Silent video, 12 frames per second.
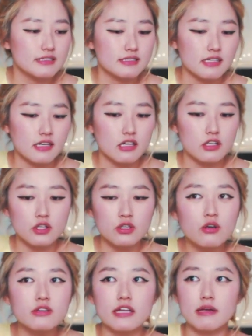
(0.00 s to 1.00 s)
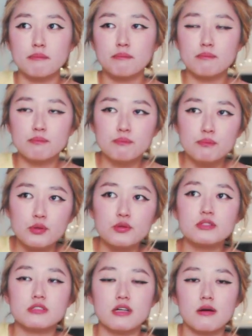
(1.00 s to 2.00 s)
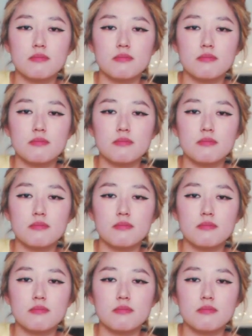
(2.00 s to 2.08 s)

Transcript: he's like, they boost